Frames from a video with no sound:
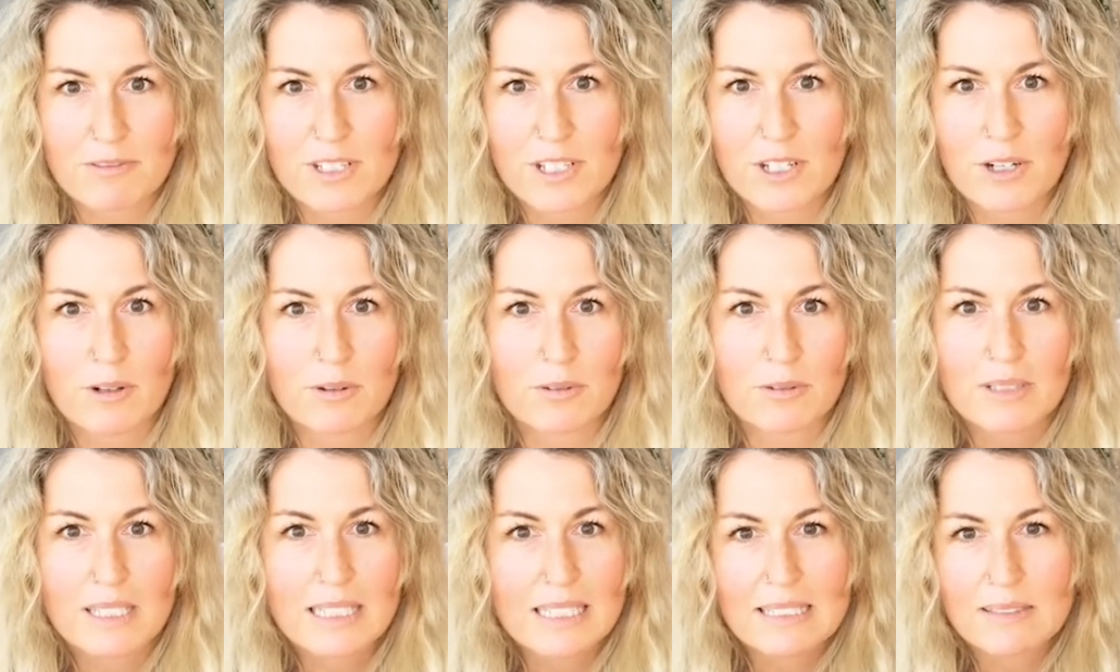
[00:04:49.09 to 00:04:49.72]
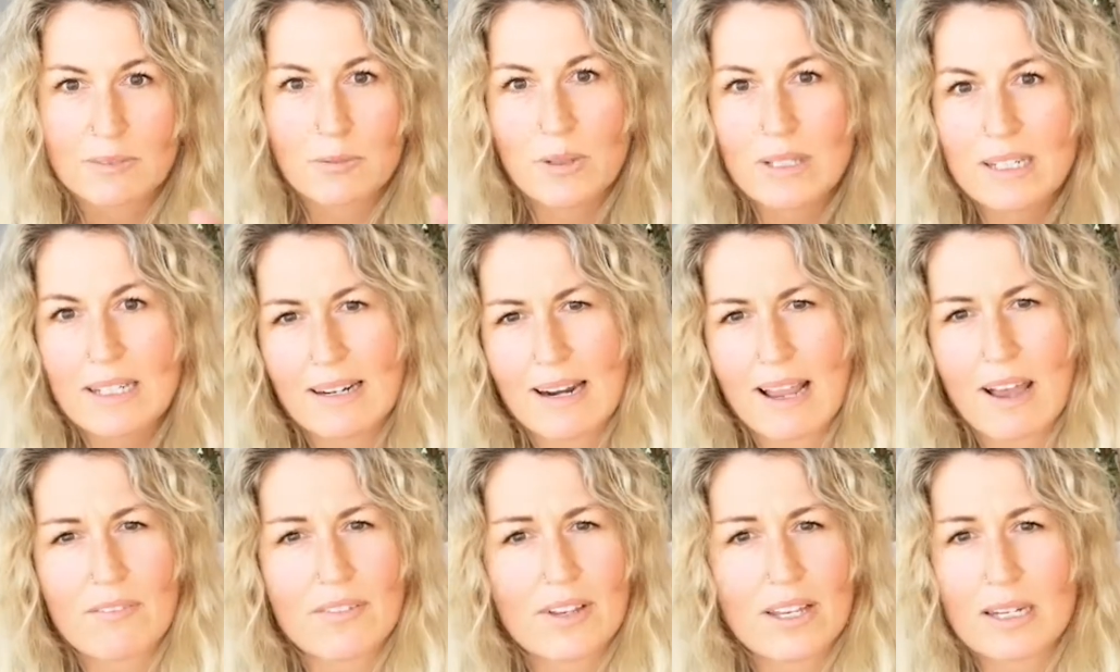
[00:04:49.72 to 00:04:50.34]
We
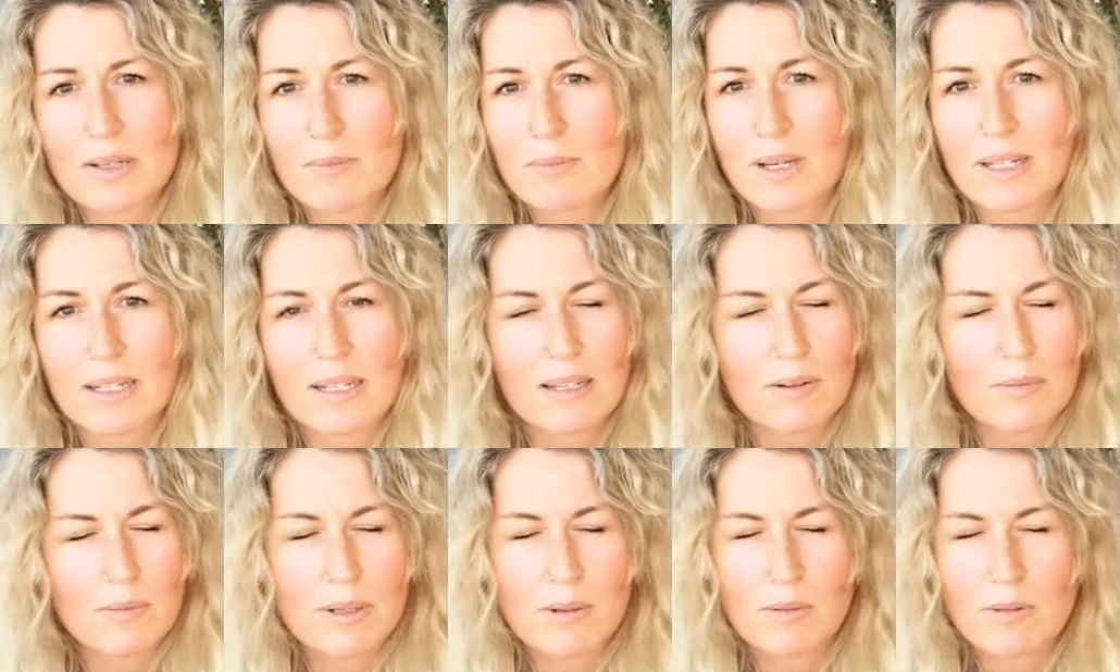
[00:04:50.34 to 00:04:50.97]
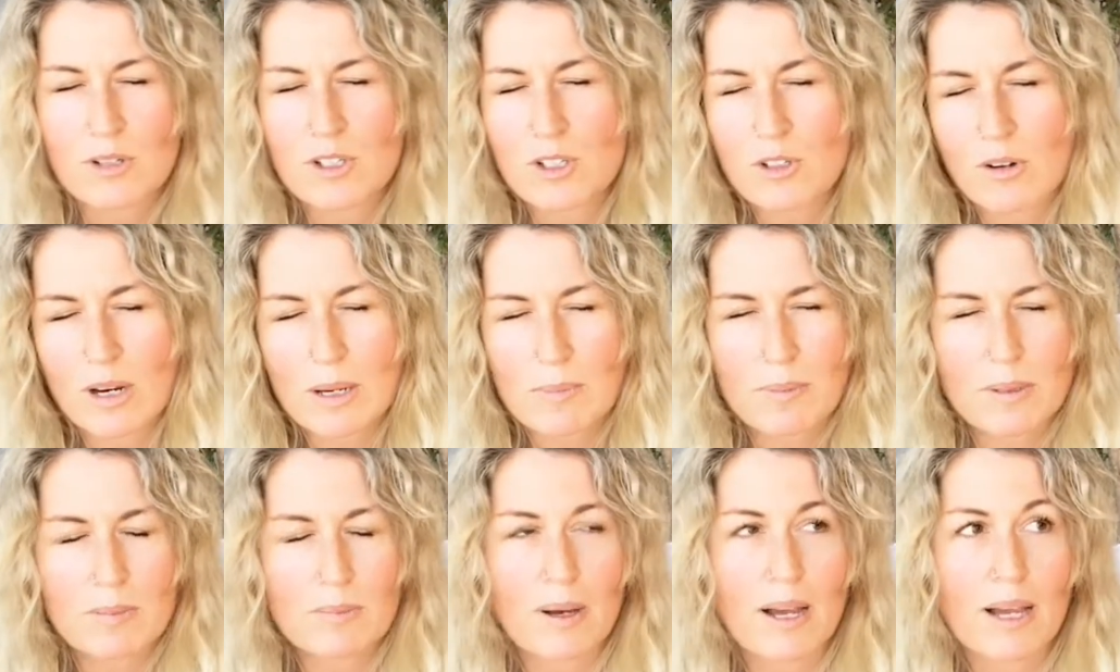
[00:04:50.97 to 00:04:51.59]
didn't have any money, we were
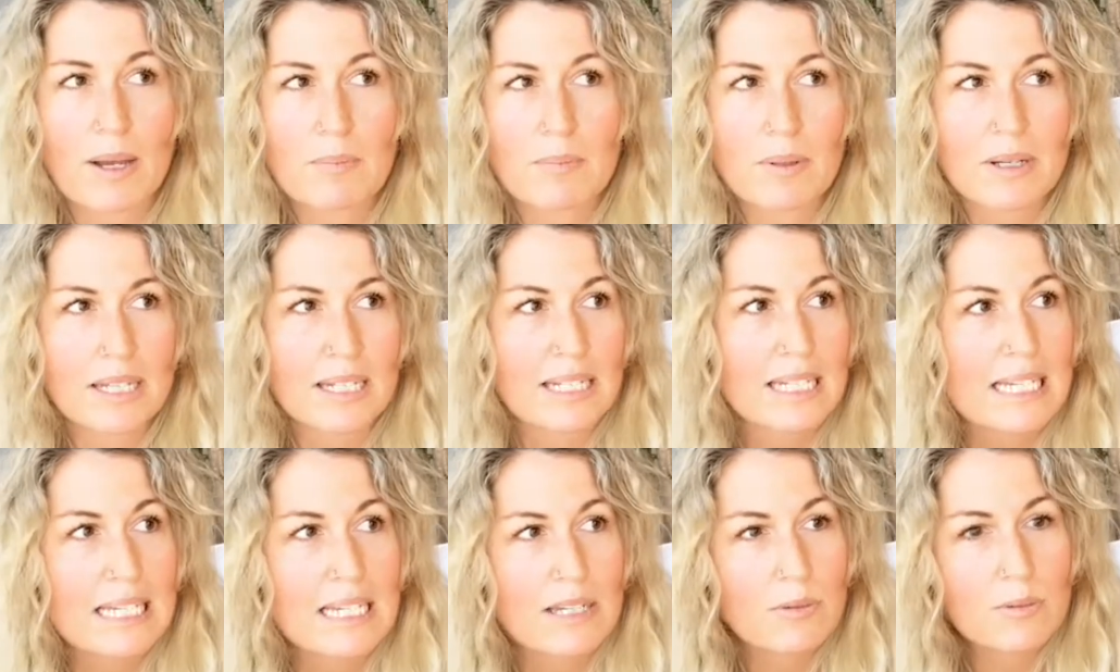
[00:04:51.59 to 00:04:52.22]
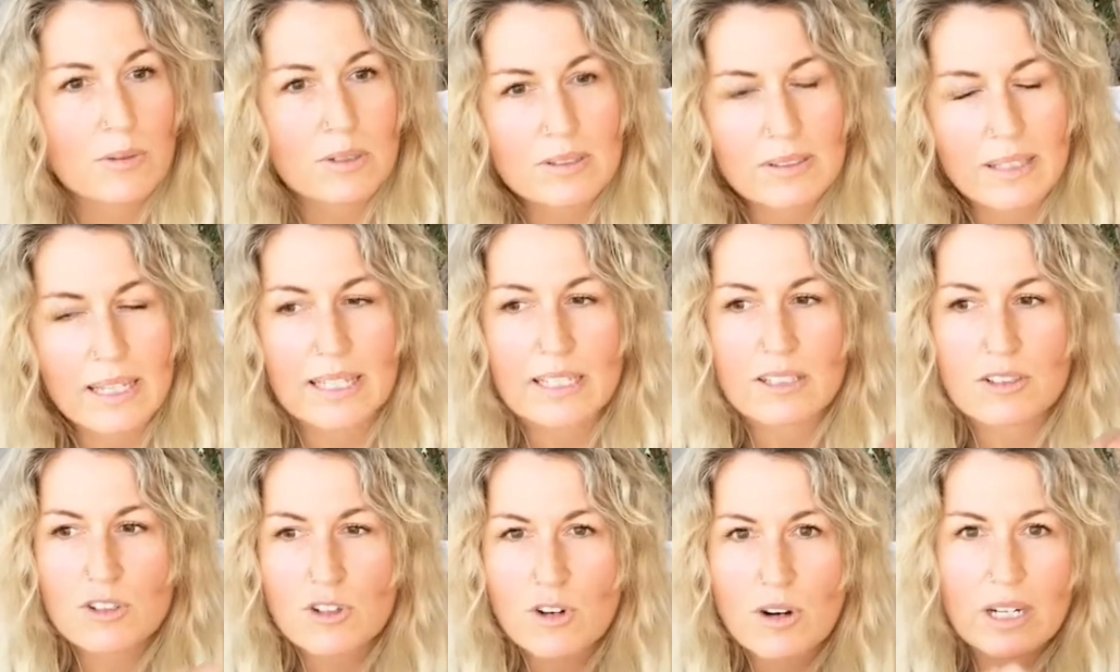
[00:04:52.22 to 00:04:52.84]
scraping by, but would
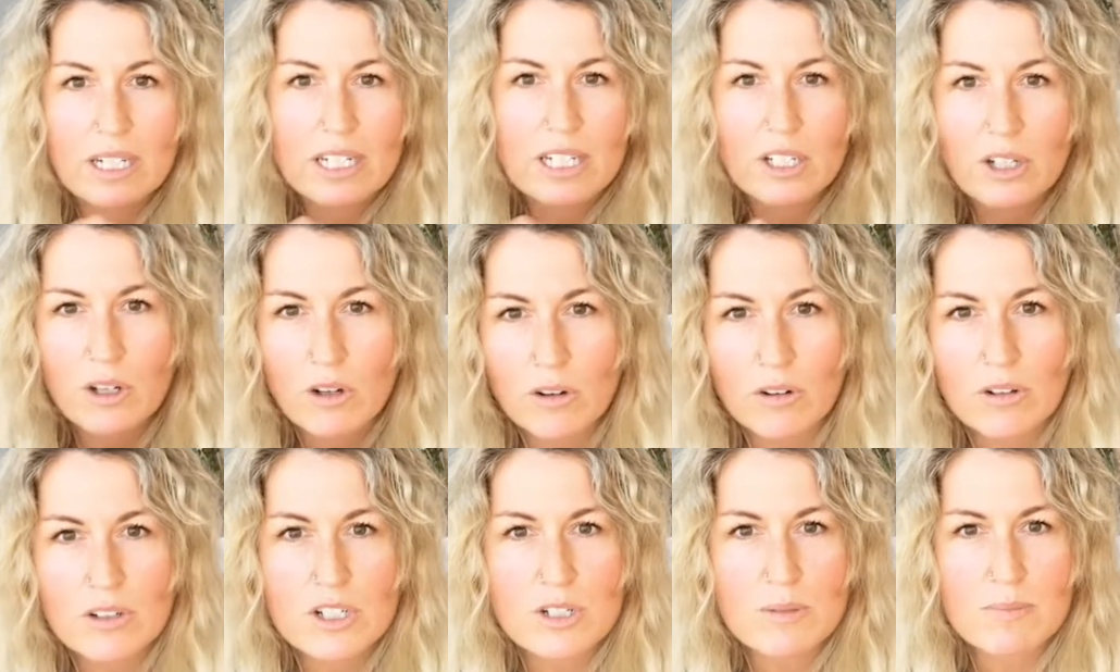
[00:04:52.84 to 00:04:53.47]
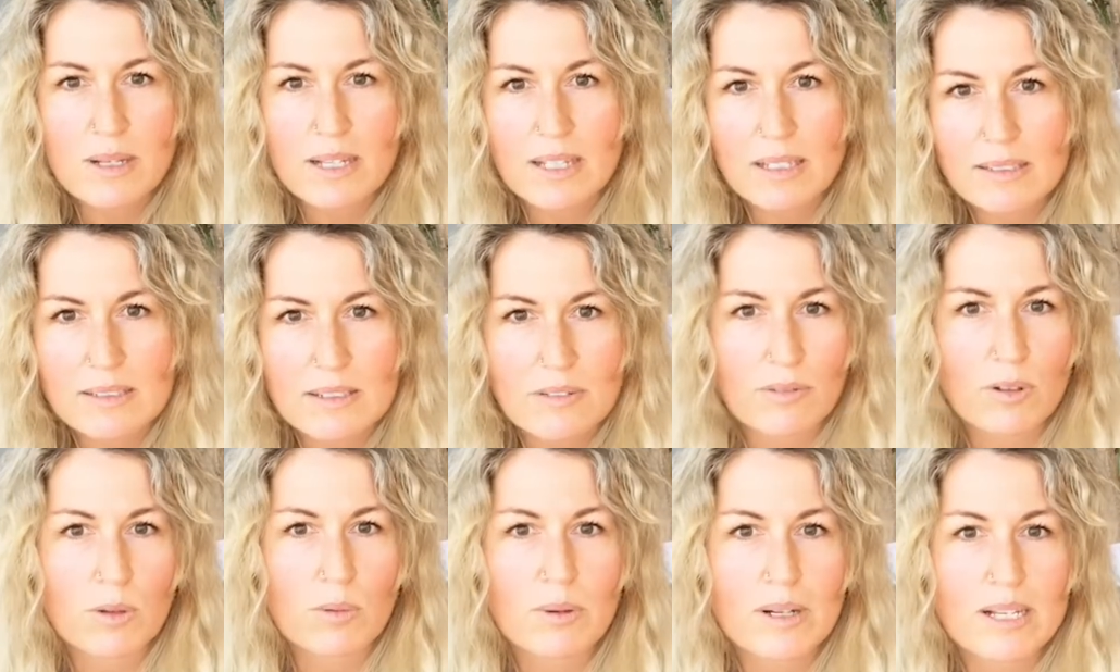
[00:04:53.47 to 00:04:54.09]
like try to encourage me in
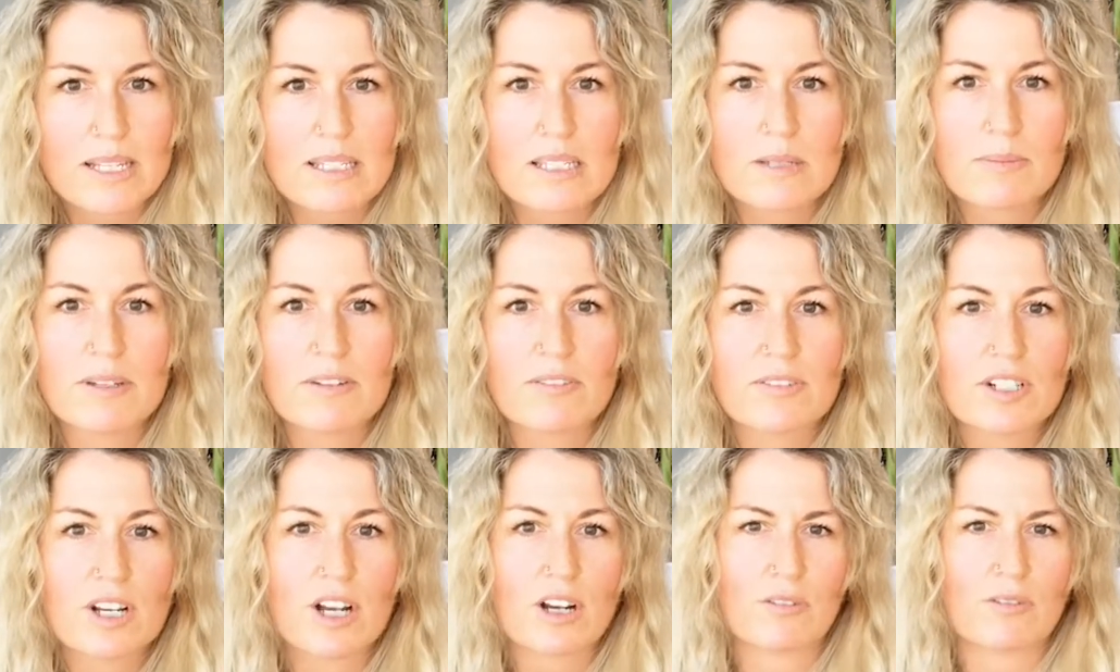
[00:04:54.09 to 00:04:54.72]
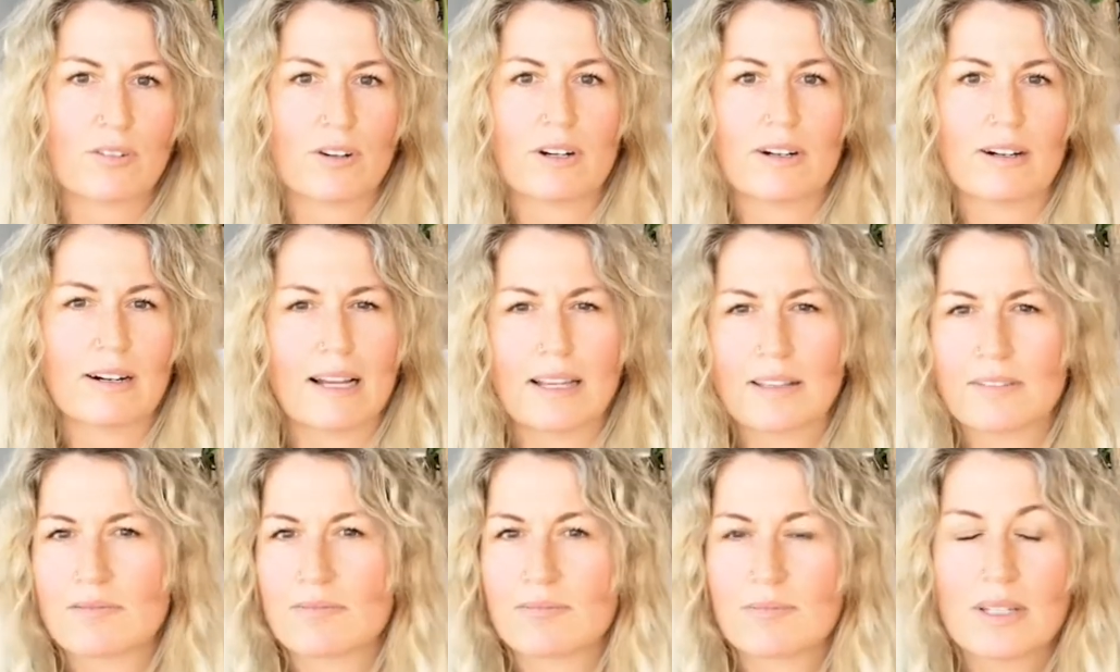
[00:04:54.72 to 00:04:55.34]
different ways to be a photographer, and
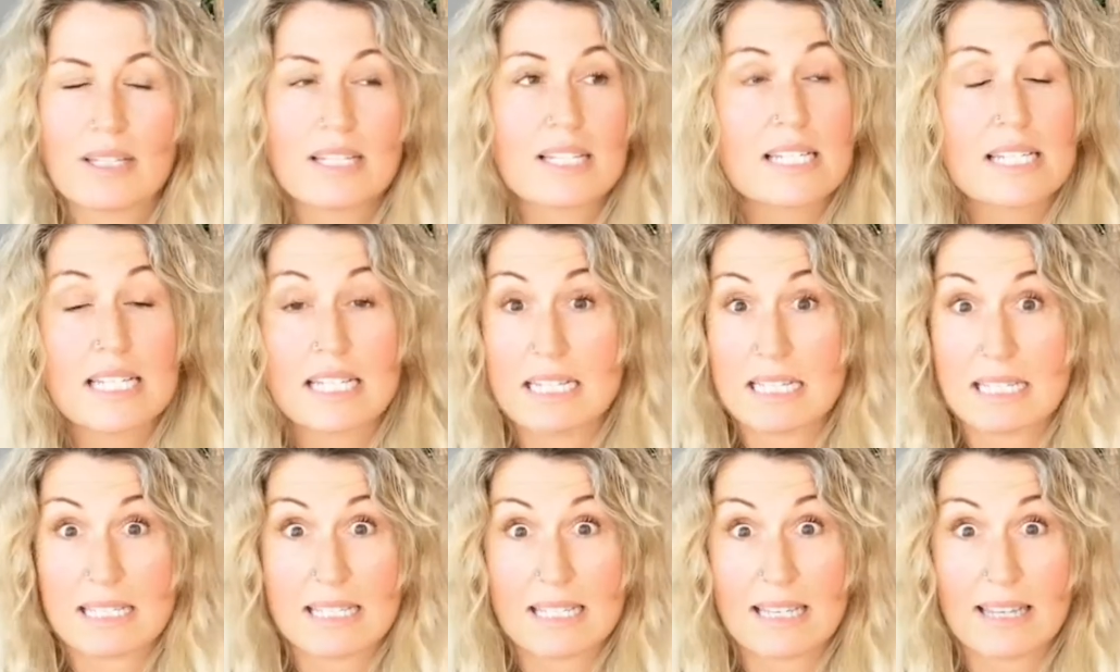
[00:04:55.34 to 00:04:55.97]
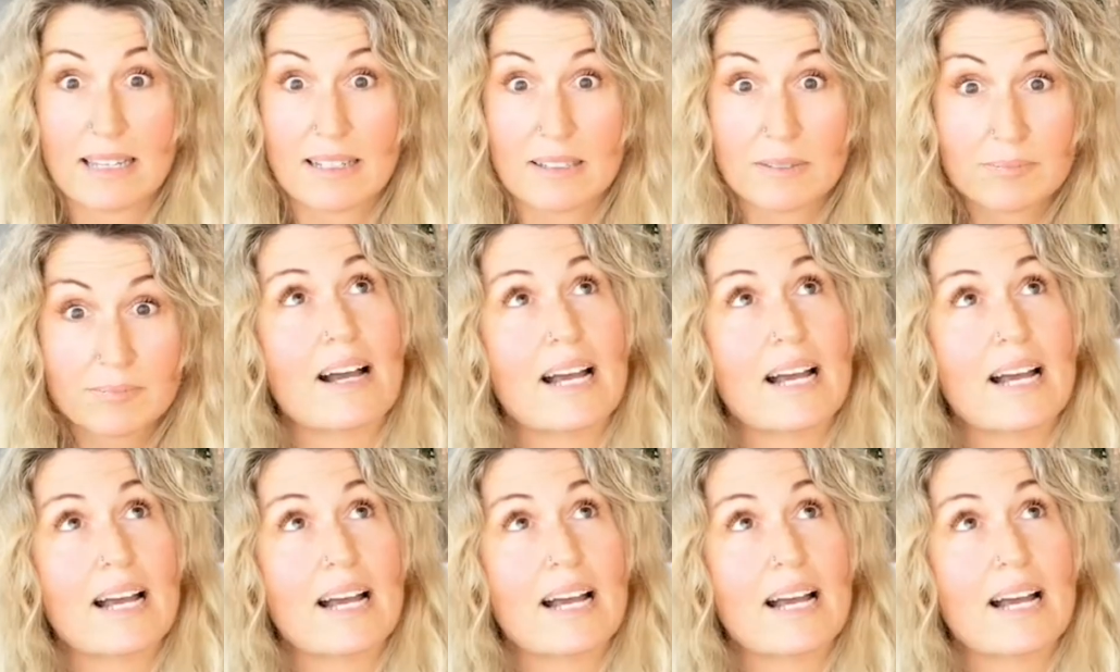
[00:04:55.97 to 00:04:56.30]
I didn't see it.